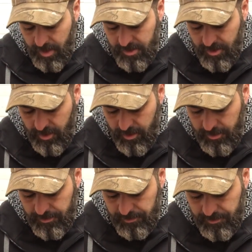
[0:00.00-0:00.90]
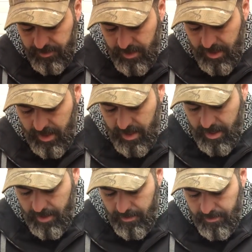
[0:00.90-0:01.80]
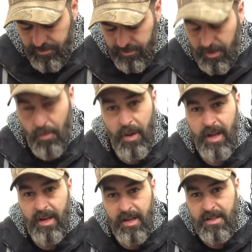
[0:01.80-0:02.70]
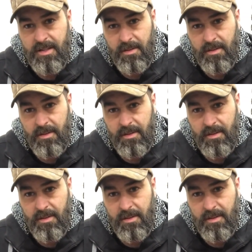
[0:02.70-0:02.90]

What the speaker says: So the way it is,